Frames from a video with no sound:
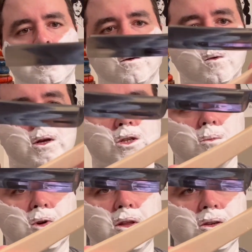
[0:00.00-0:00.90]
Wester
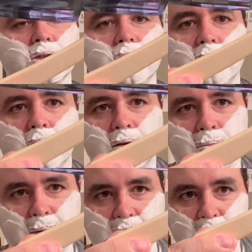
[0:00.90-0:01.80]
Brothers
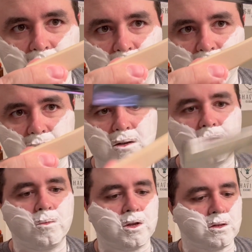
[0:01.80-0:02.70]
Manganese Steel
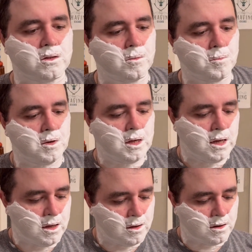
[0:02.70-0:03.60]
with some
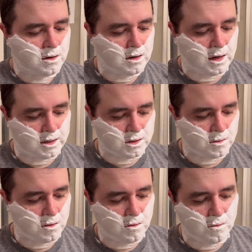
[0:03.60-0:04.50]
nice